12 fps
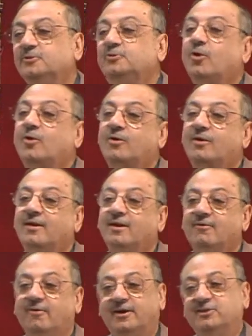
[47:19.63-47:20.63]
Zur.
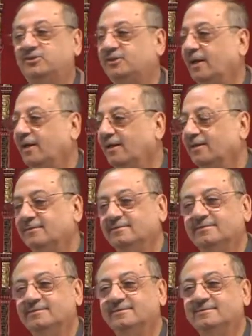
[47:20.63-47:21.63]
What is the
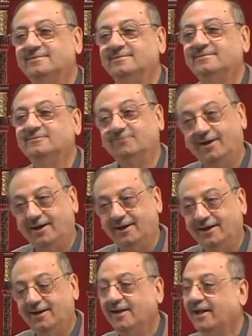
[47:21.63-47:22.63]

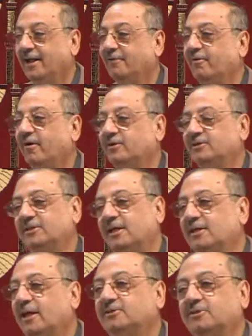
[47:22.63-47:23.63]
fa'il? And what is
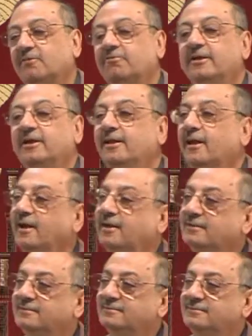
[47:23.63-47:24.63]
a safira?
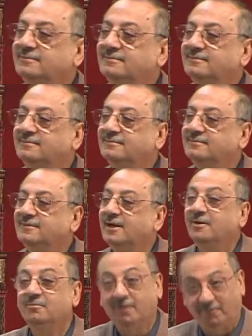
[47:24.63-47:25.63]

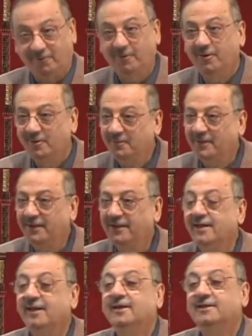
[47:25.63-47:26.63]
Maf'ūlun
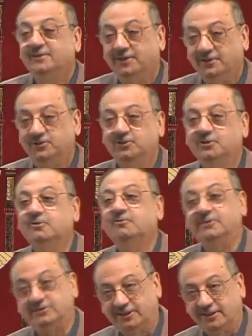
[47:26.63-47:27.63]
bihi. Did you
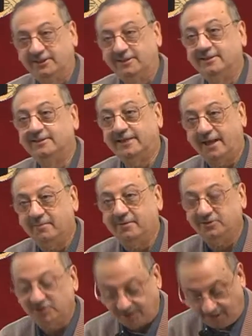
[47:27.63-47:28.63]
visit the
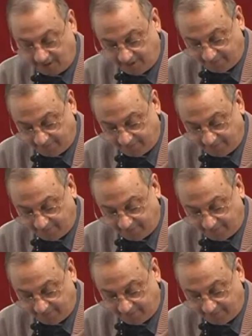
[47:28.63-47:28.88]
ambassador?